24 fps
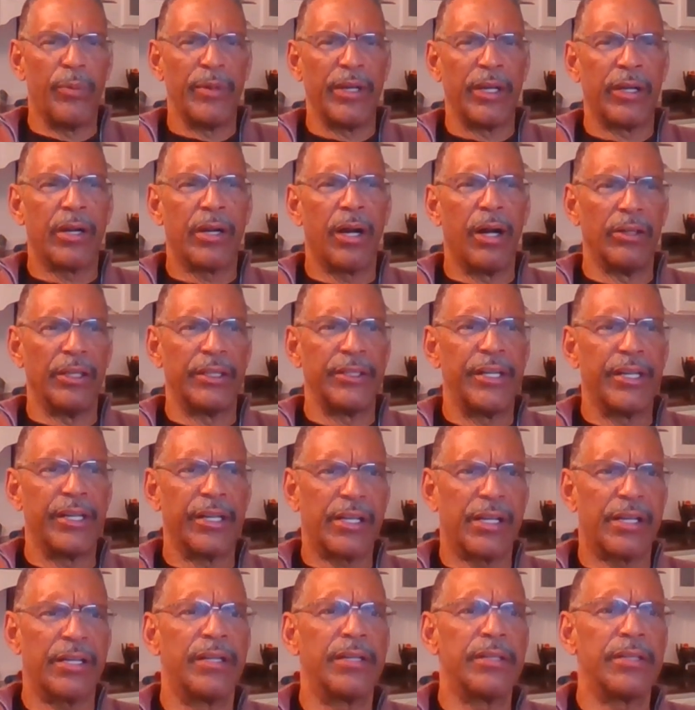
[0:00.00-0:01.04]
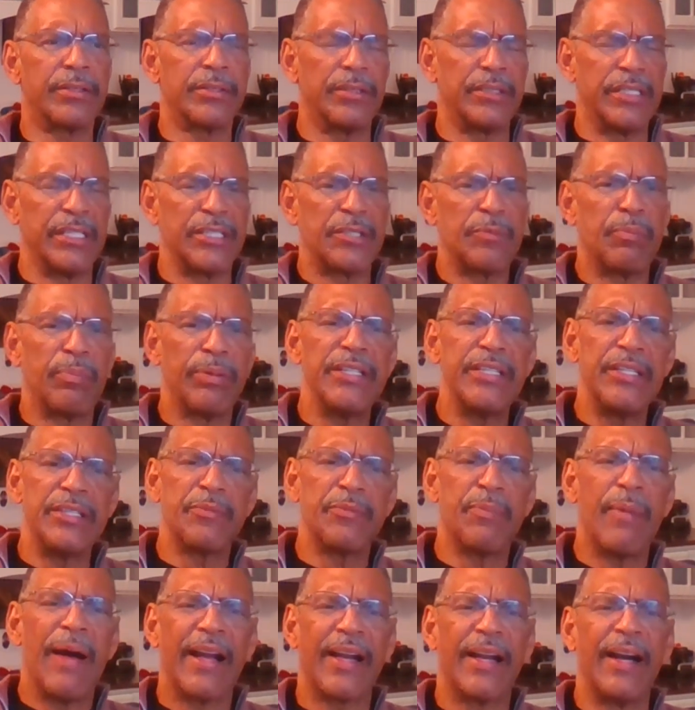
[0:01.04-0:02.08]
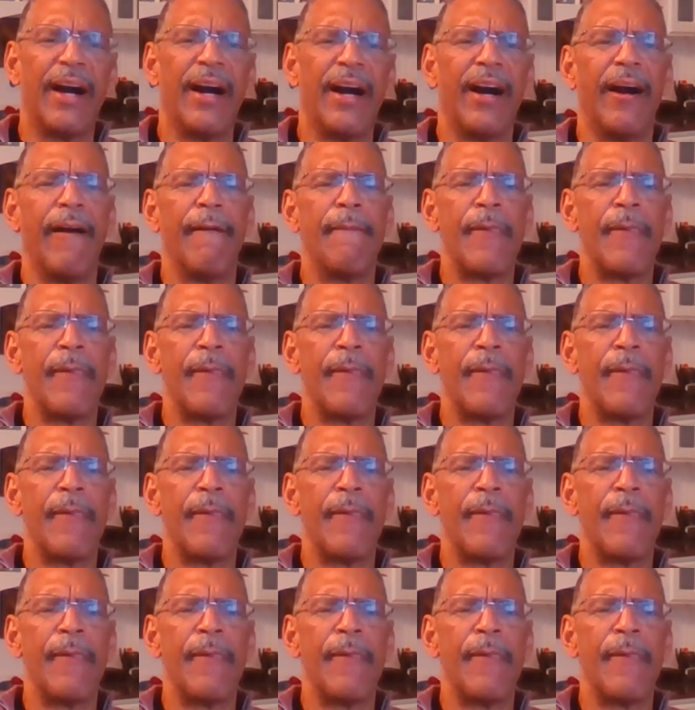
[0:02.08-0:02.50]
calling her cursed or displeased by God